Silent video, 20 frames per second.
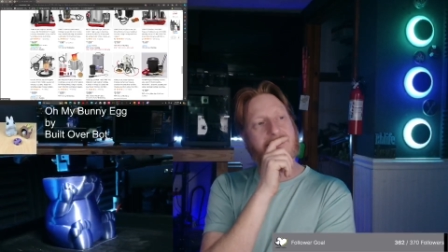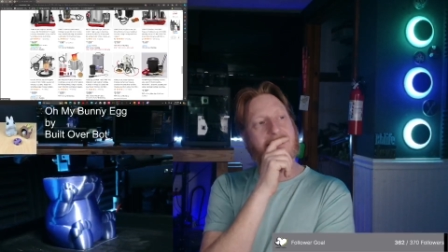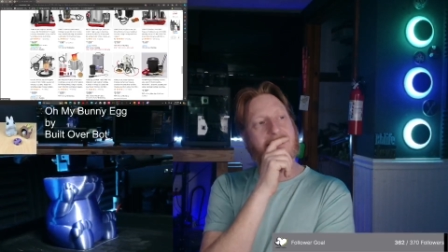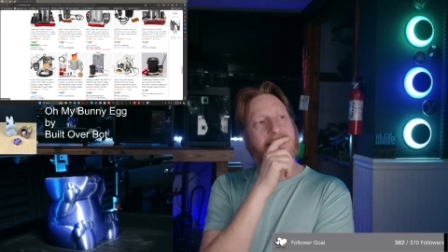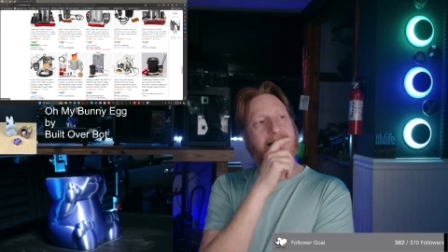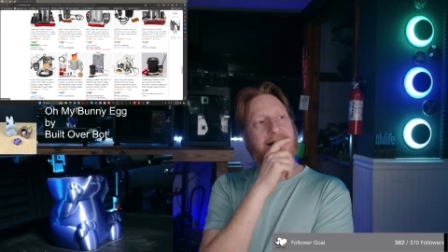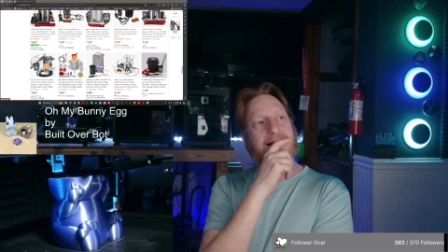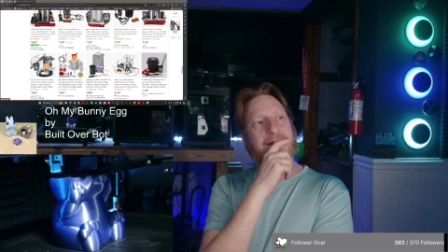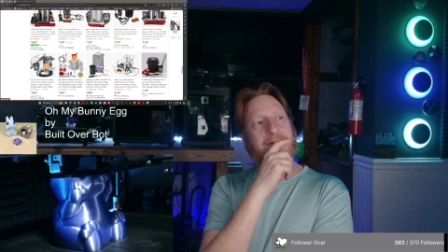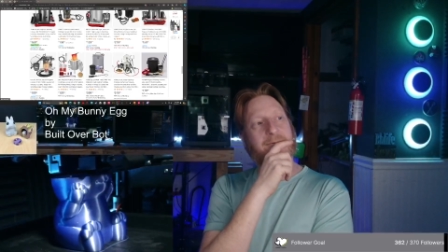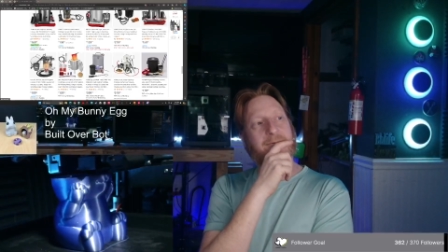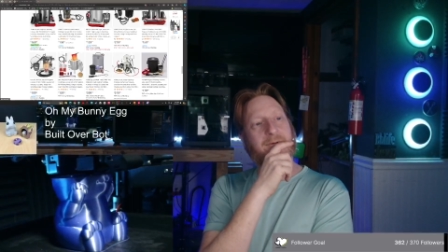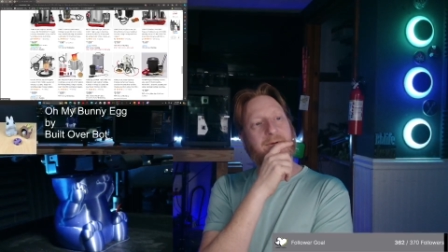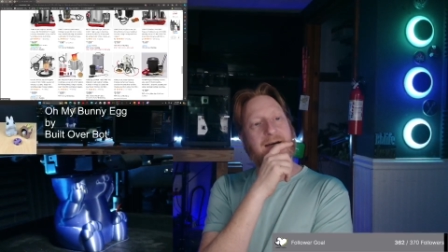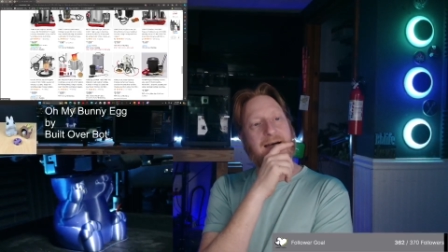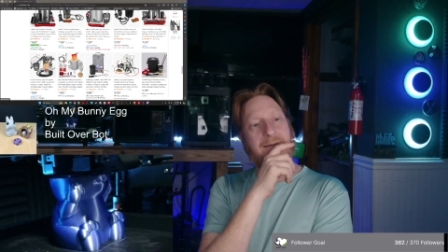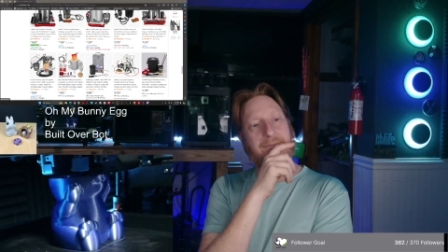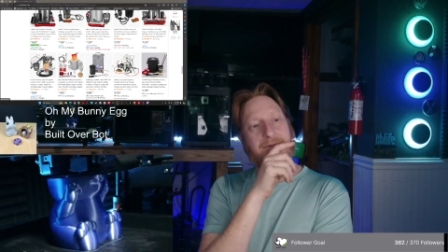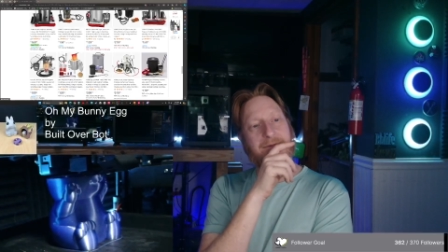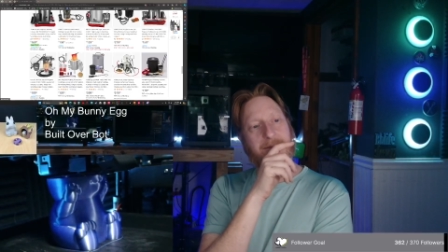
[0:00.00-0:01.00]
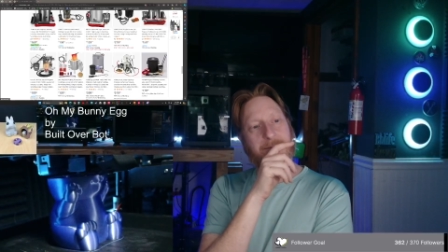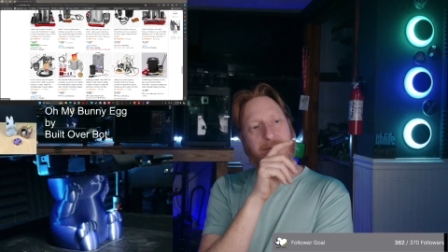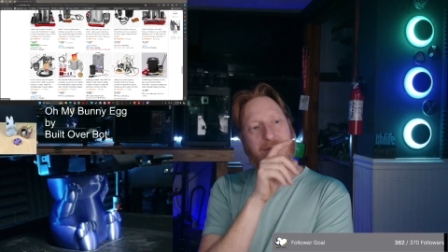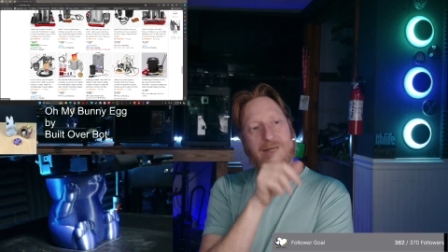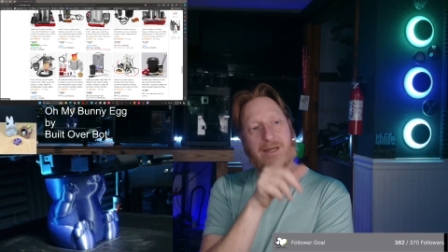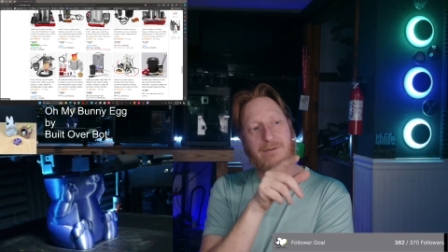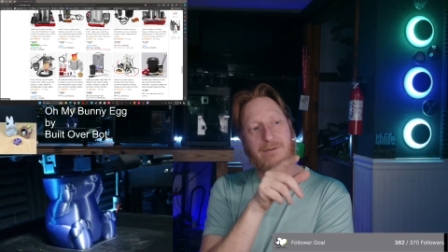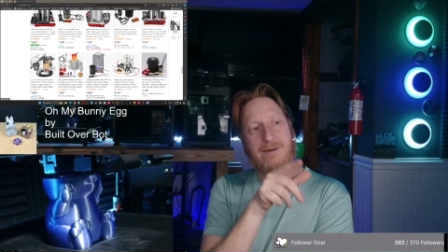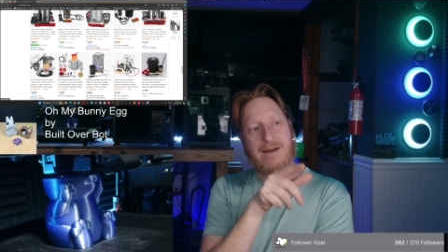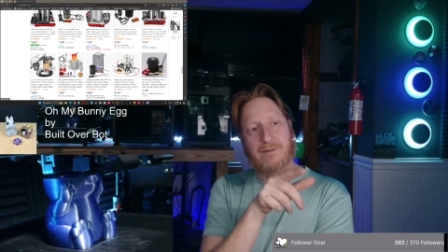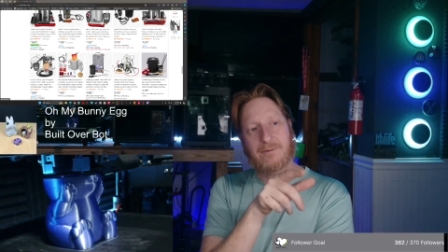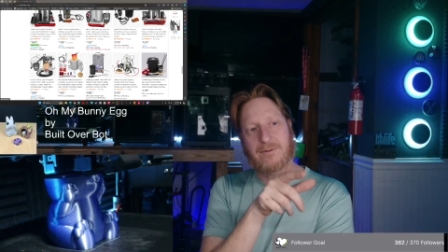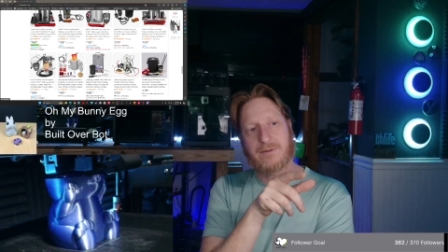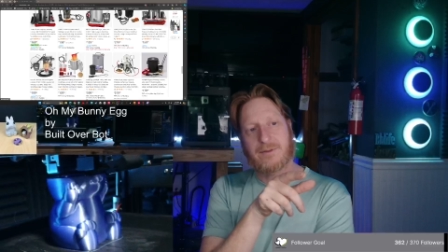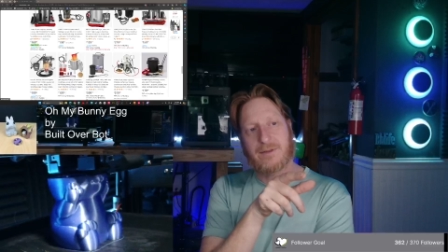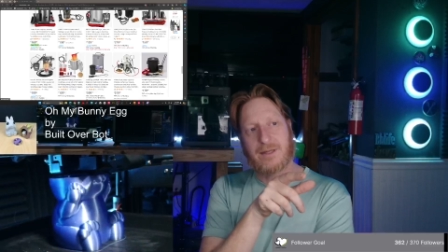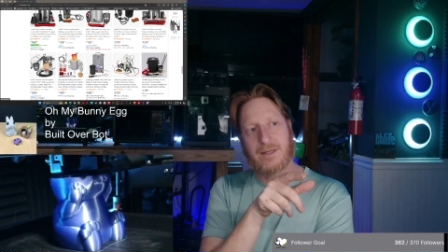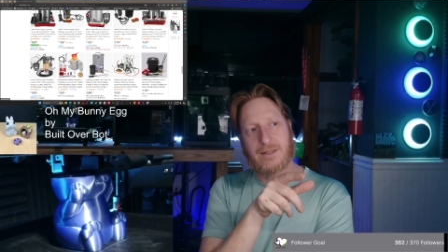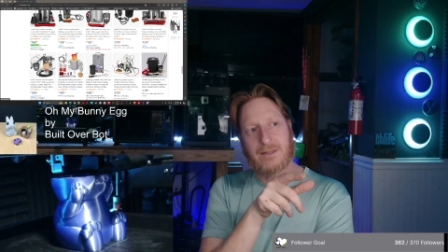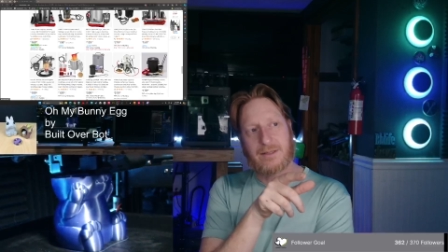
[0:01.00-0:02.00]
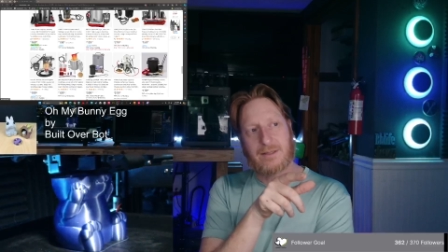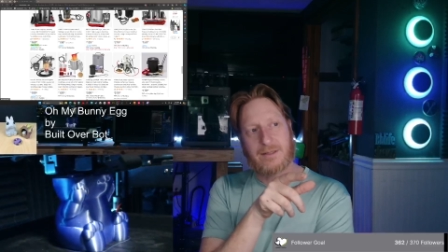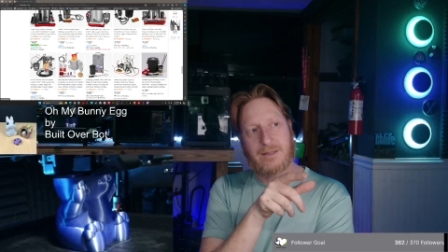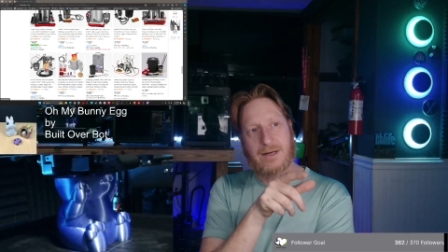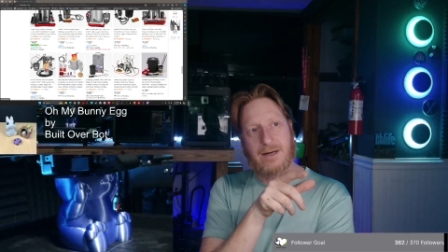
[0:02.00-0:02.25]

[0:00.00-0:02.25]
We'll have to play around with it.